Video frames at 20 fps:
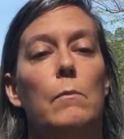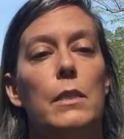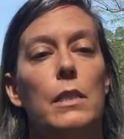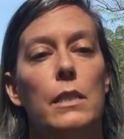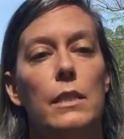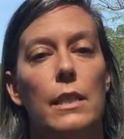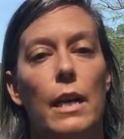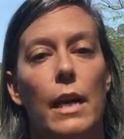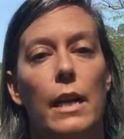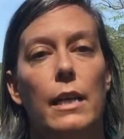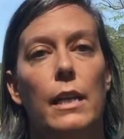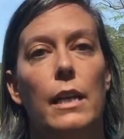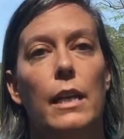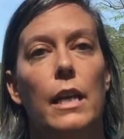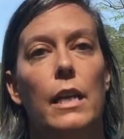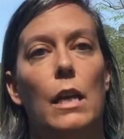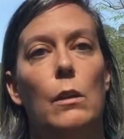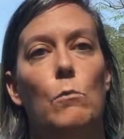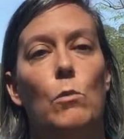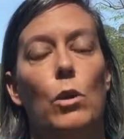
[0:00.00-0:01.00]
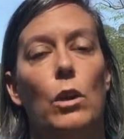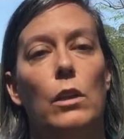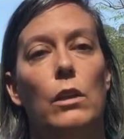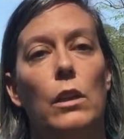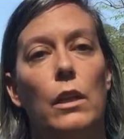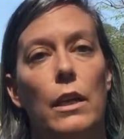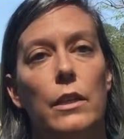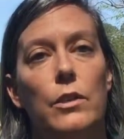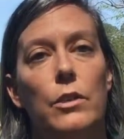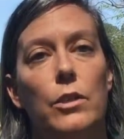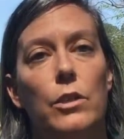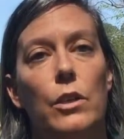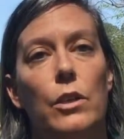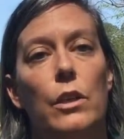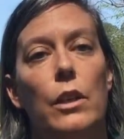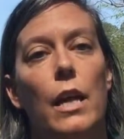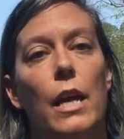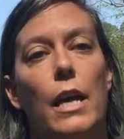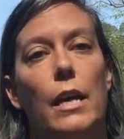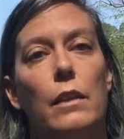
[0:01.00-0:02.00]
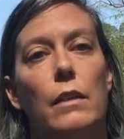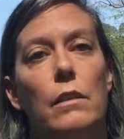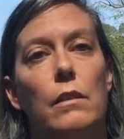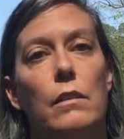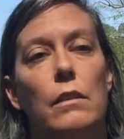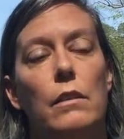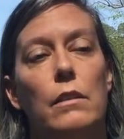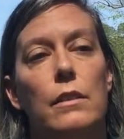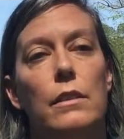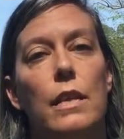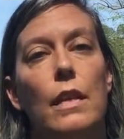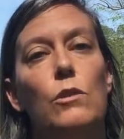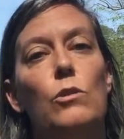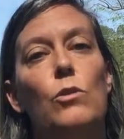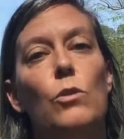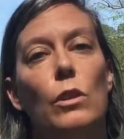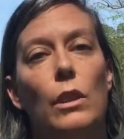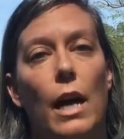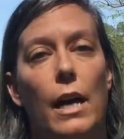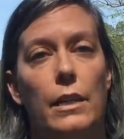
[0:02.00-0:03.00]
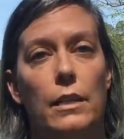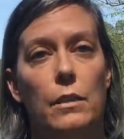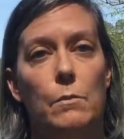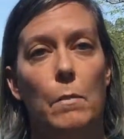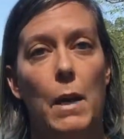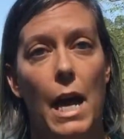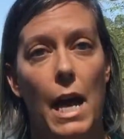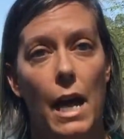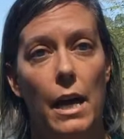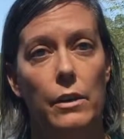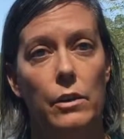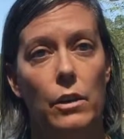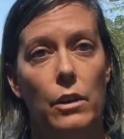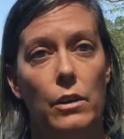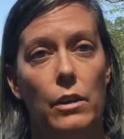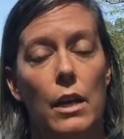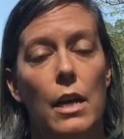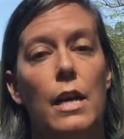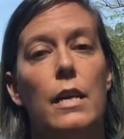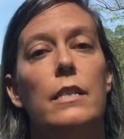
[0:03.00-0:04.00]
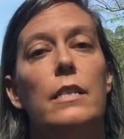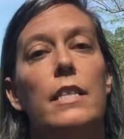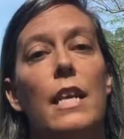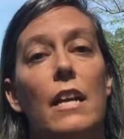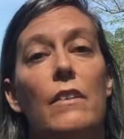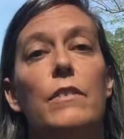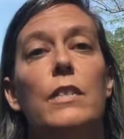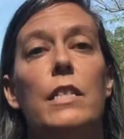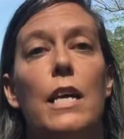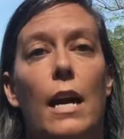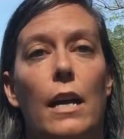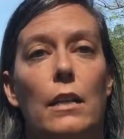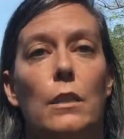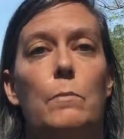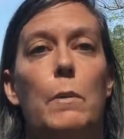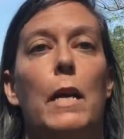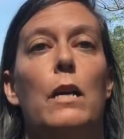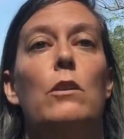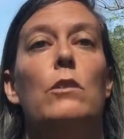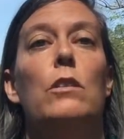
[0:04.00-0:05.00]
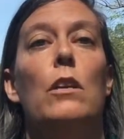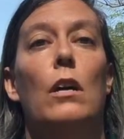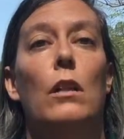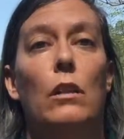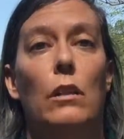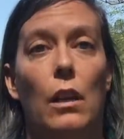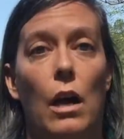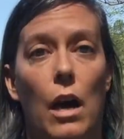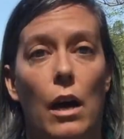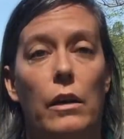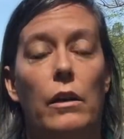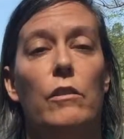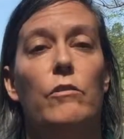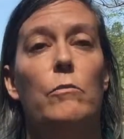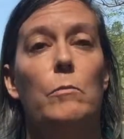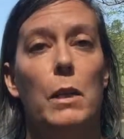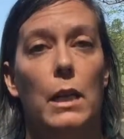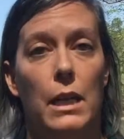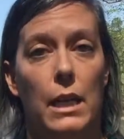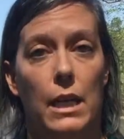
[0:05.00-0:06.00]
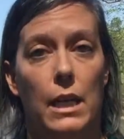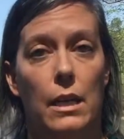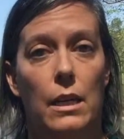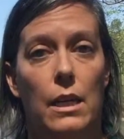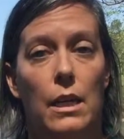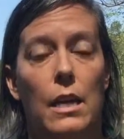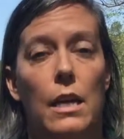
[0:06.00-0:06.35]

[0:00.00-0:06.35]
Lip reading: Designing in a more clustered and centralized pattern saves taxpayers a lot of money.